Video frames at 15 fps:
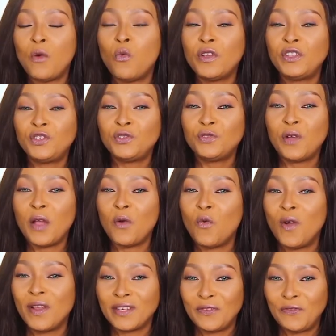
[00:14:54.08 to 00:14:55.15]
wish you a
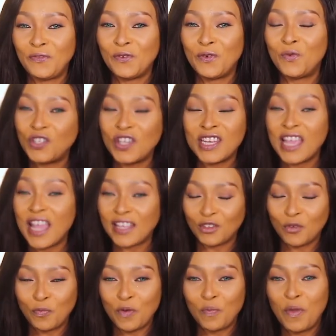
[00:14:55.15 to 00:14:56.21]
wonderful journey as
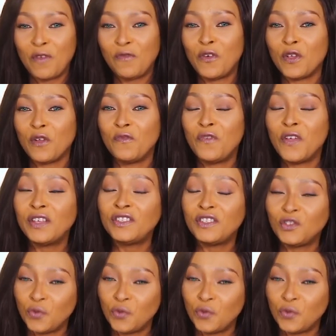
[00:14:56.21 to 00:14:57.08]
you prepare for your first